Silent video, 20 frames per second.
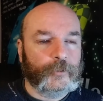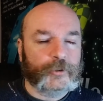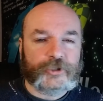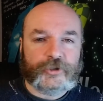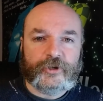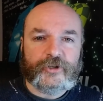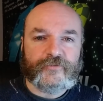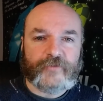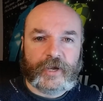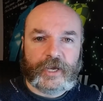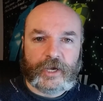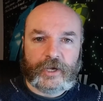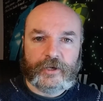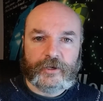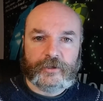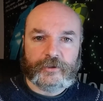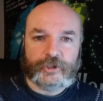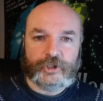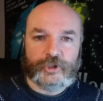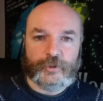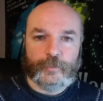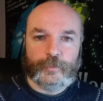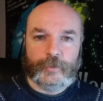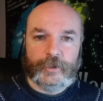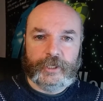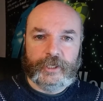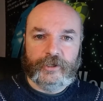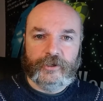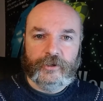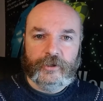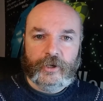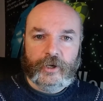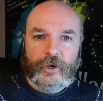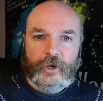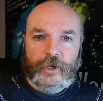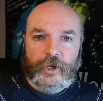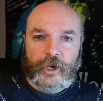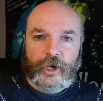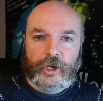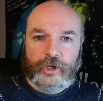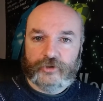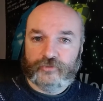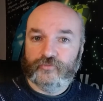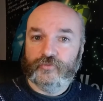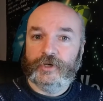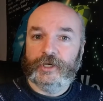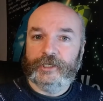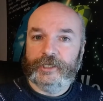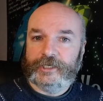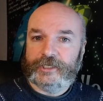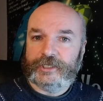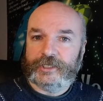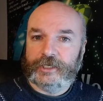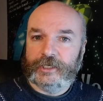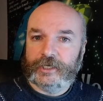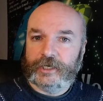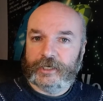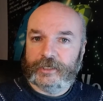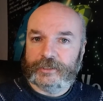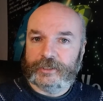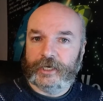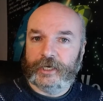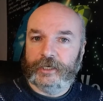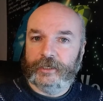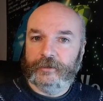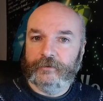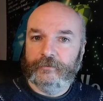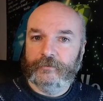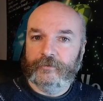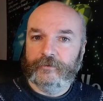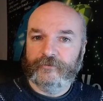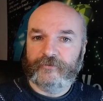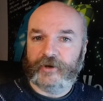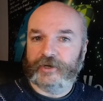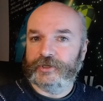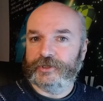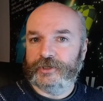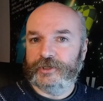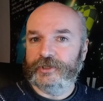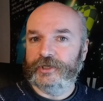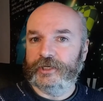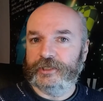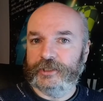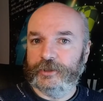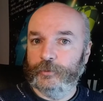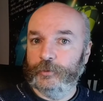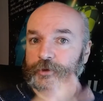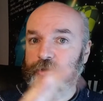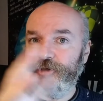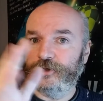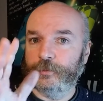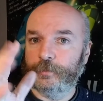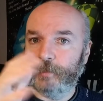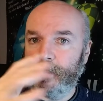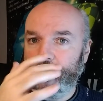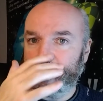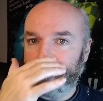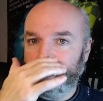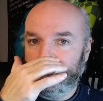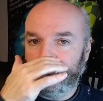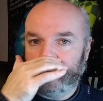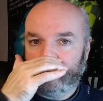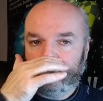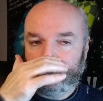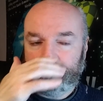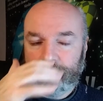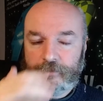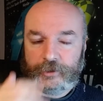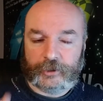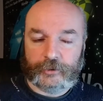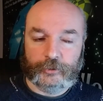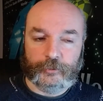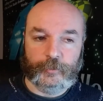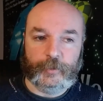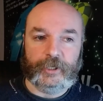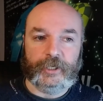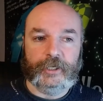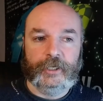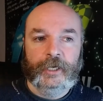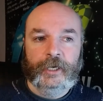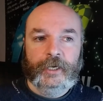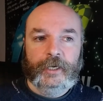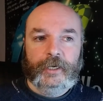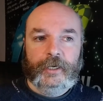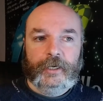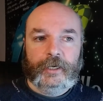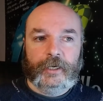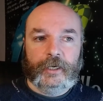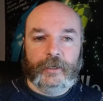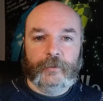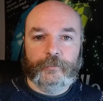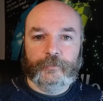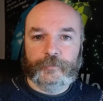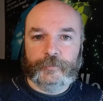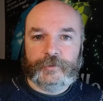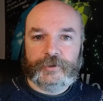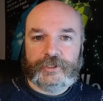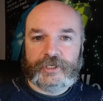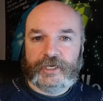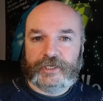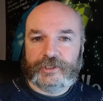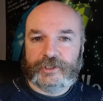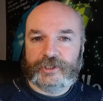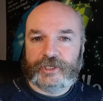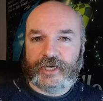tries very hard to be as realistic as a fantasy setting with some magic could be. Takes a